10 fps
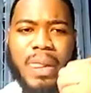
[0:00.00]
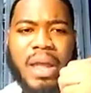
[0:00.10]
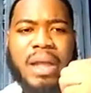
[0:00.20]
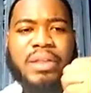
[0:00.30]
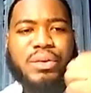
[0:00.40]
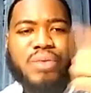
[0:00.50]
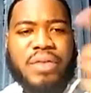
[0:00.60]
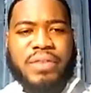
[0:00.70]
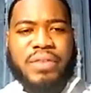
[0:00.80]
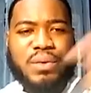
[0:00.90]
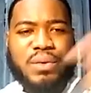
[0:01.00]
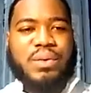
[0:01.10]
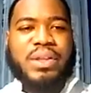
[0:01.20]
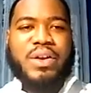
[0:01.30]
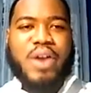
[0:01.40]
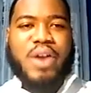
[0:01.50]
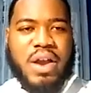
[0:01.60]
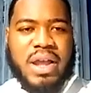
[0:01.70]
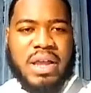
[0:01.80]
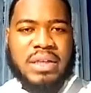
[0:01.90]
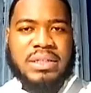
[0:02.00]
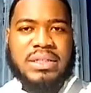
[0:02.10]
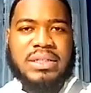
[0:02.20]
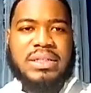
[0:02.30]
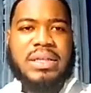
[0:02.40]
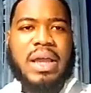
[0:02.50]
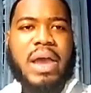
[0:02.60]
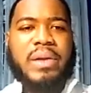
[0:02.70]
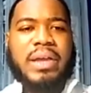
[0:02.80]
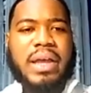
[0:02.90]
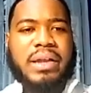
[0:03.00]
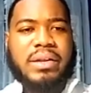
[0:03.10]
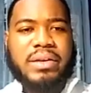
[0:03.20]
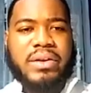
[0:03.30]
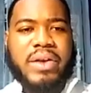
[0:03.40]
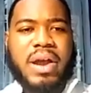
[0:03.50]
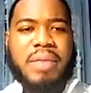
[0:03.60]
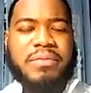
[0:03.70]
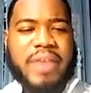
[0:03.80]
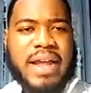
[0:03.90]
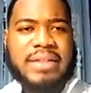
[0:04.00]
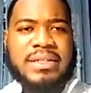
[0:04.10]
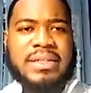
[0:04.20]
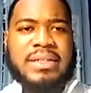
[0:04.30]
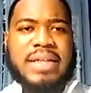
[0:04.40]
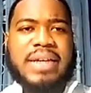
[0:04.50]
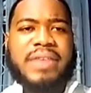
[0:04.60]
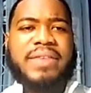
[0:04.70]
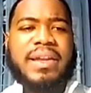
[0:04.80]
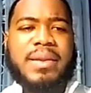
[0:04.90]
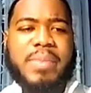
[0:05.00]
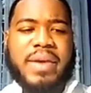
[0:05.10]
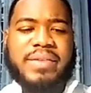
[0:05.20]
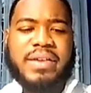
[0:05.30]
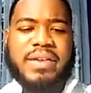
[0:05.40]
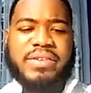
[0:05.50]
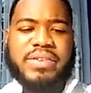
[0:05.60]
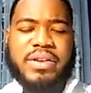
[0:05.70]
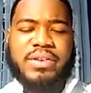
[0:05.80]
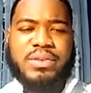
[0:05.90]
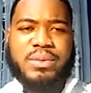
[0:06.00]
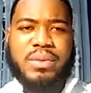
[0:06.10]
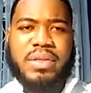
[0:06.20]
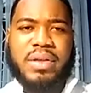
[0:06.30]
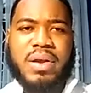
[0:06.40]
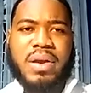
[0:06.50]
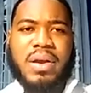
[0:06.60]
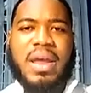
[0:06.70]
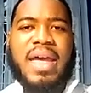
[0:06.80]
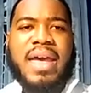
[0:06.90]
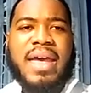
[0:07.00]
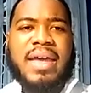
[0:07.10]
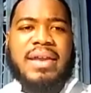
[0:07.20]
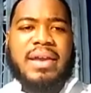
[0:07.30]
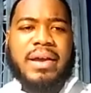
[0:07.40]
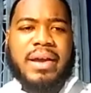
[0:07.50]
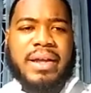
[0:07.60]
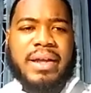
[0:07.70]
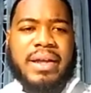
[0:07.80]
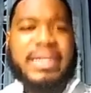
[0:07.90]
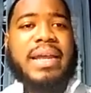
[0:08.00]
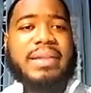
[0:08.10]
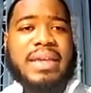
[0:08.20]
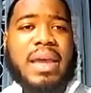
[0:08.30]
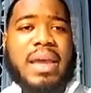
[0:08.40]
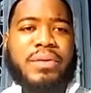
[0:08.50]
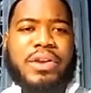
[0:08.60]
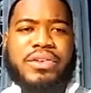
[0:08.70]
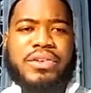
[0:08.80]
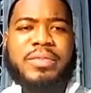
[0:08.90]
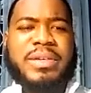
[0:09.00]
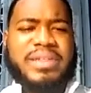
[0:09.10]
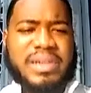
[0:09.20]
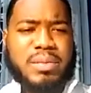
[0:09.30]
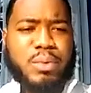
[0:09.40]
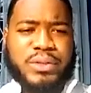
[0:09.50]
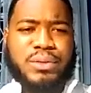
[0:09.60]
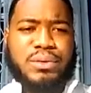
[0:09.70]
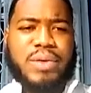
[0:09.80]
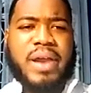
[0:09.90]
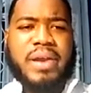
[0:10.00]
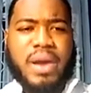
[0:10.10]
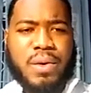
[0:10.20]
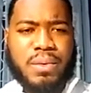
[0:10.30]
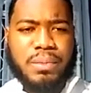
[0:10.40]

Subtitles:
their revenue, their earnings. I look at their finances. I definitely pay attention to their debt to capital ratio, especially more so right now.